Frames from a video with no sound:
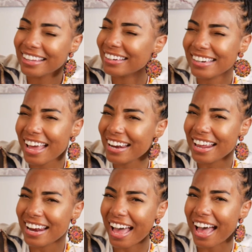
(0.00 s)
Nah,
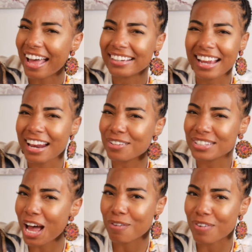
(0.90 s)
nah, nah. That don't
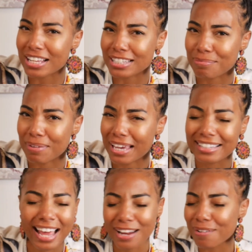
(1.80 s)
sound right to me.
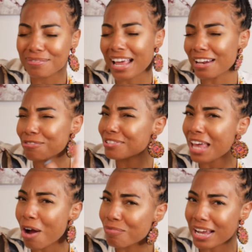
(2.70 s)
That don't
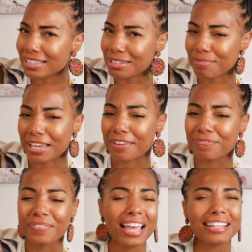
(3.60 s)
sound right to me.
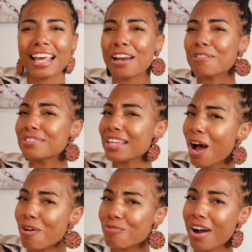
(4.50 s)
That don't
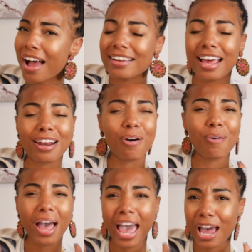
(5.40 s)
sound right. That
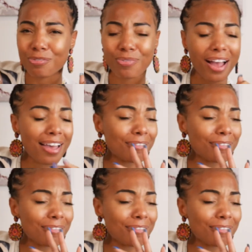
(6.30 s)
don't act right.